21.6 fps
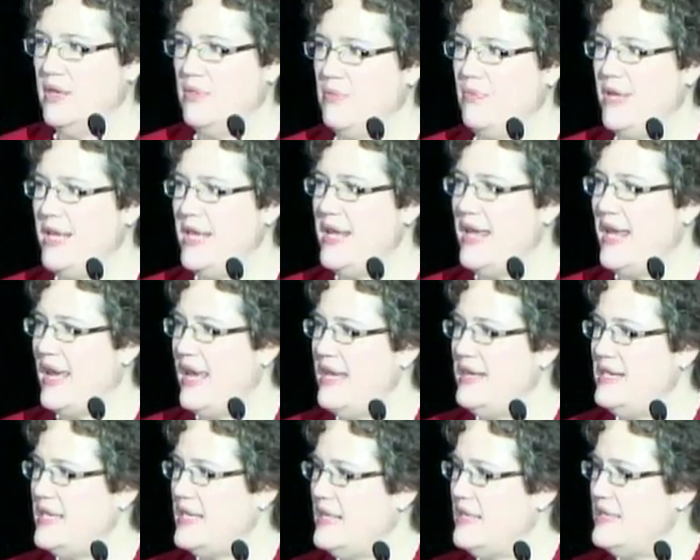P K
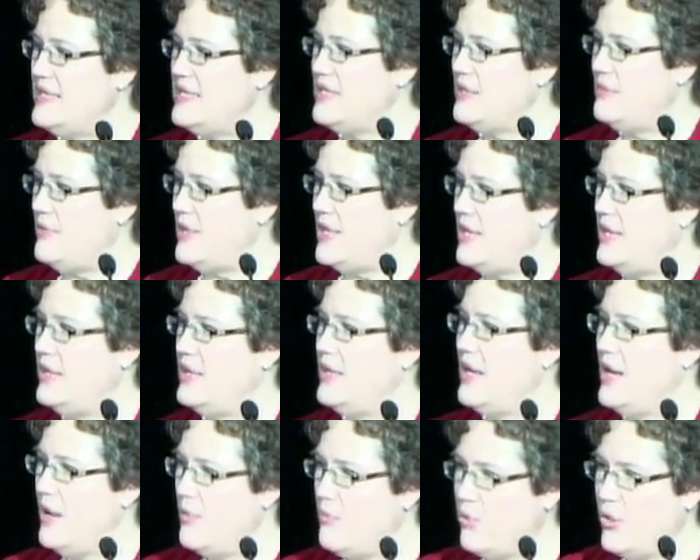tends to mean
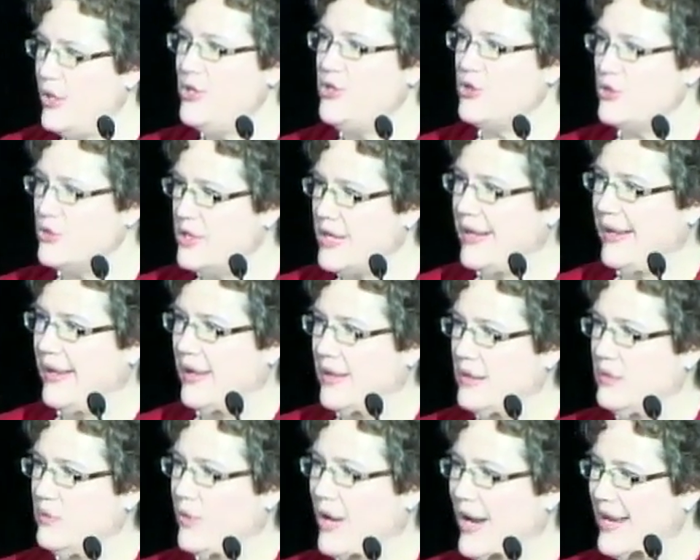preacher's kid,
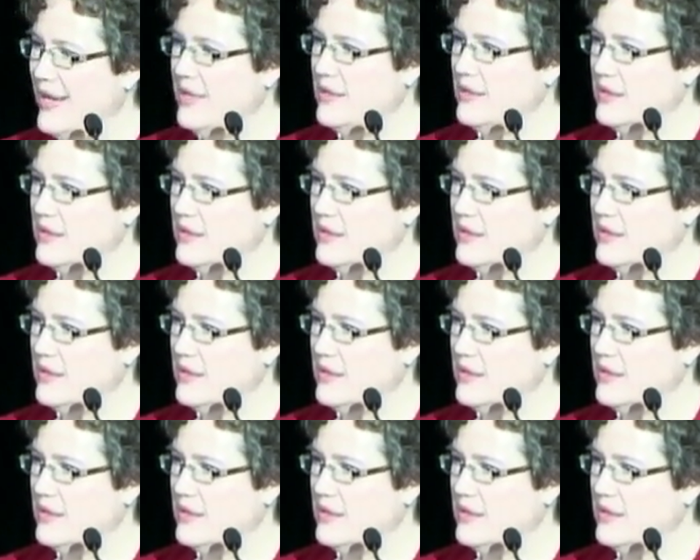right?